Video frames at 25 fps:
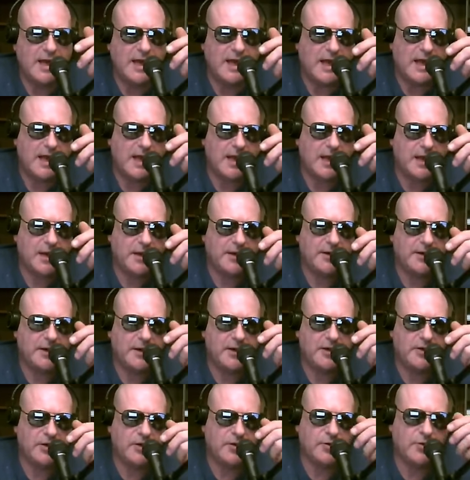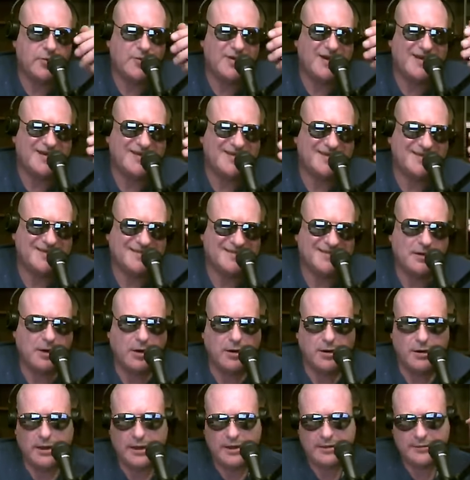and you
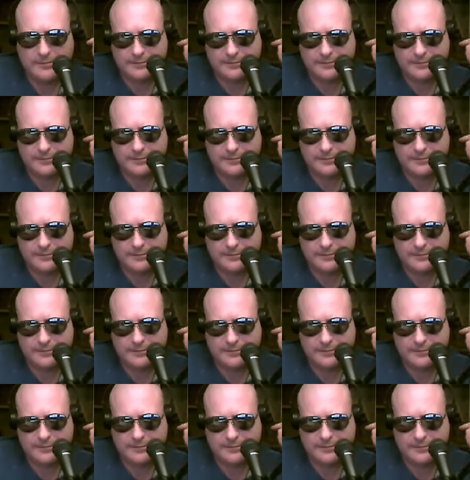install it,